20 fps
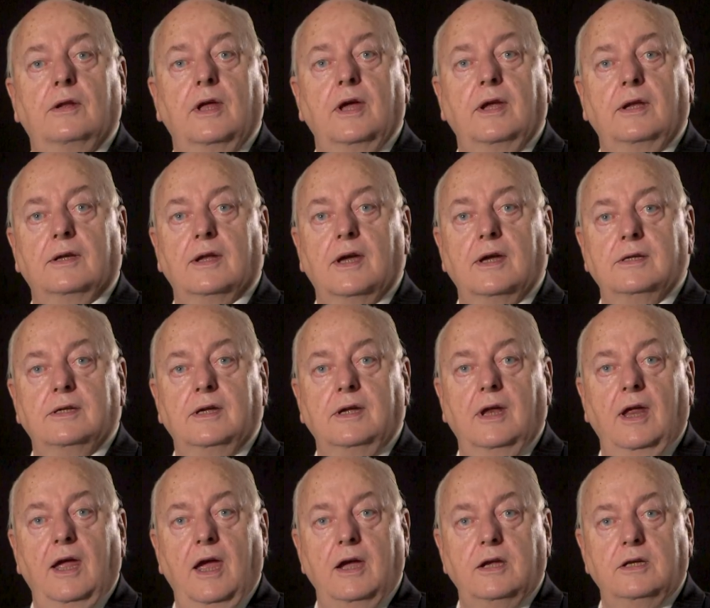late
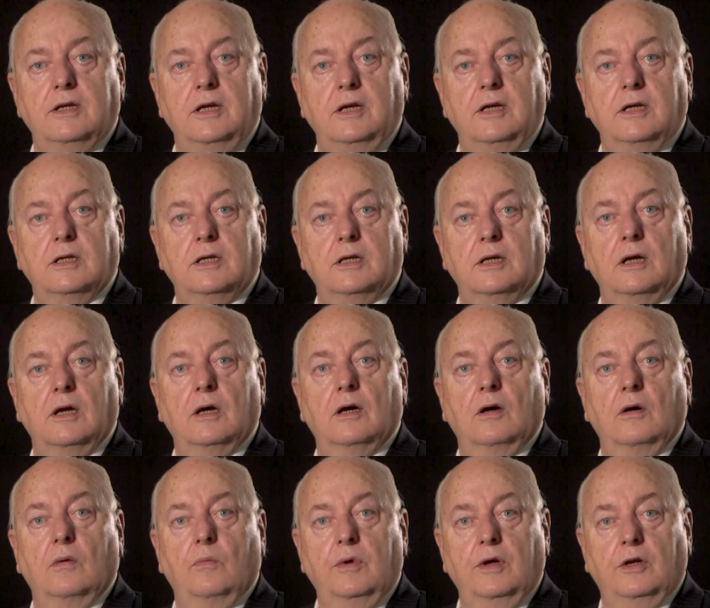1980s,
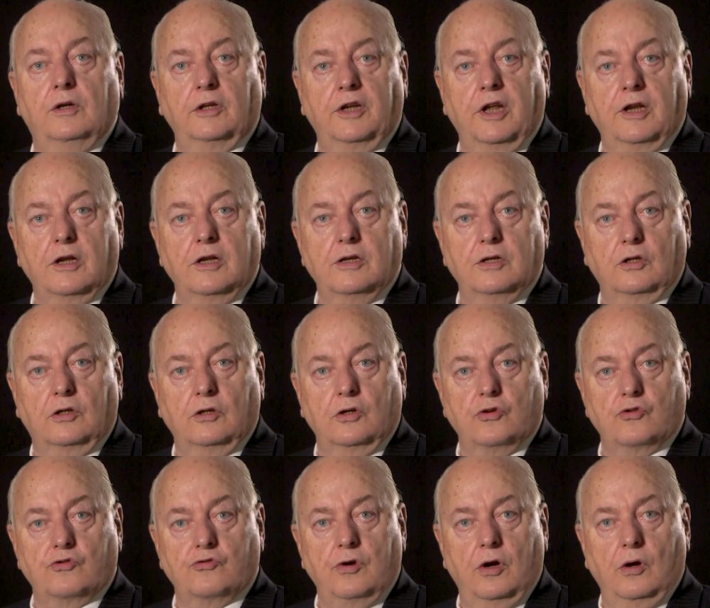we got it under
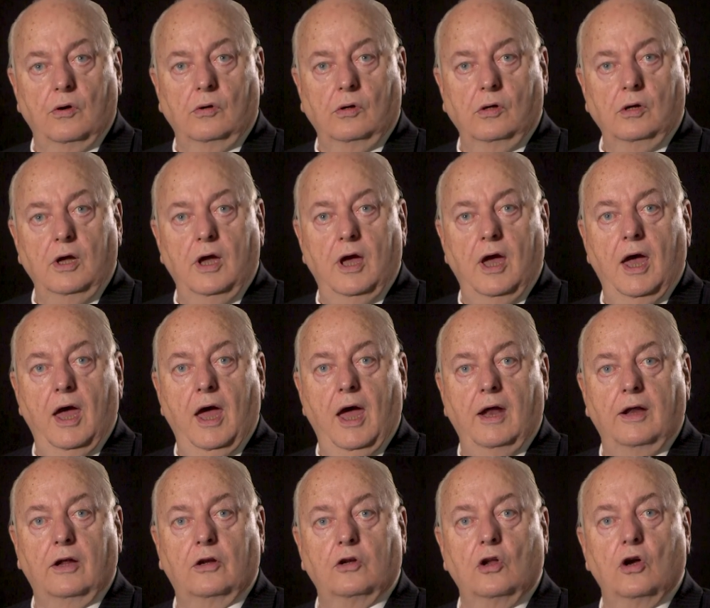control,
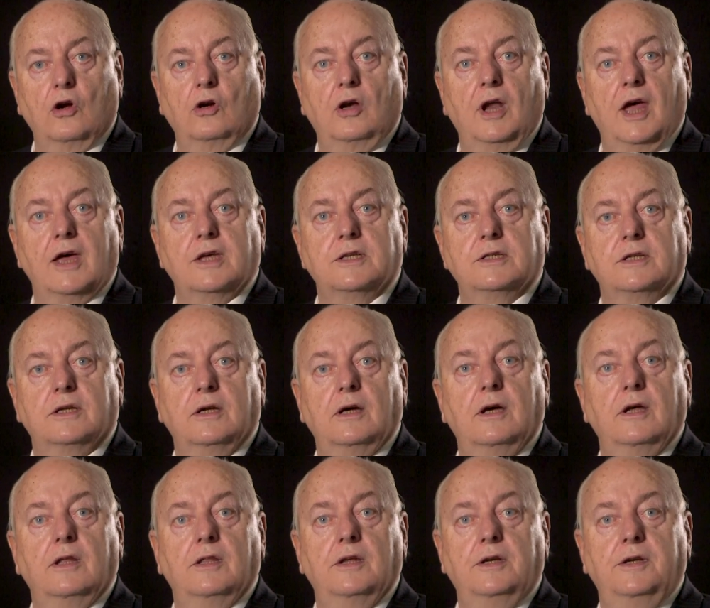and at long last,
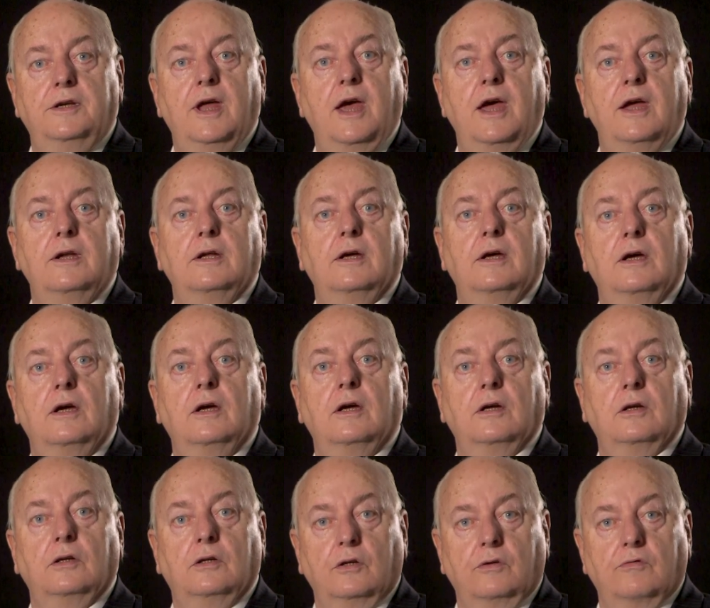the dead
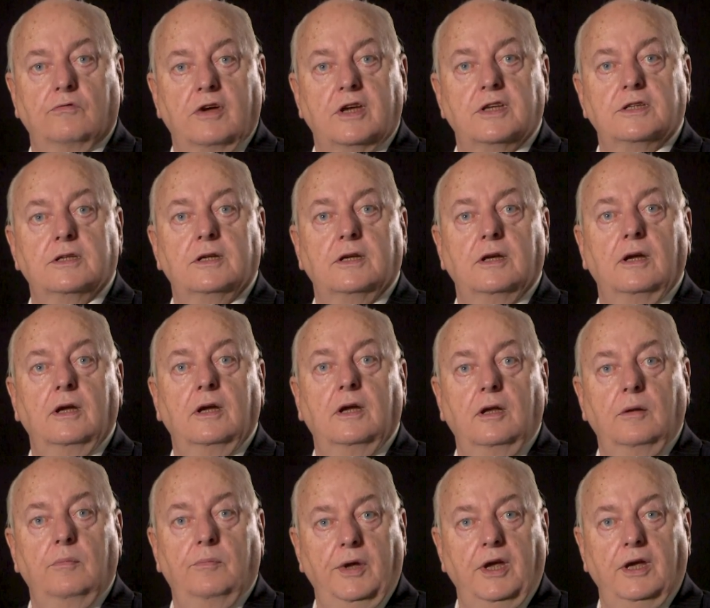could rest
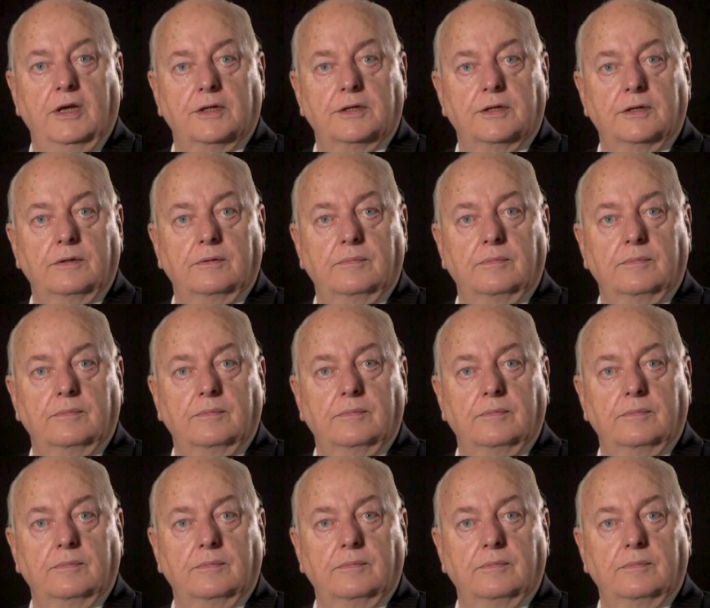in peace.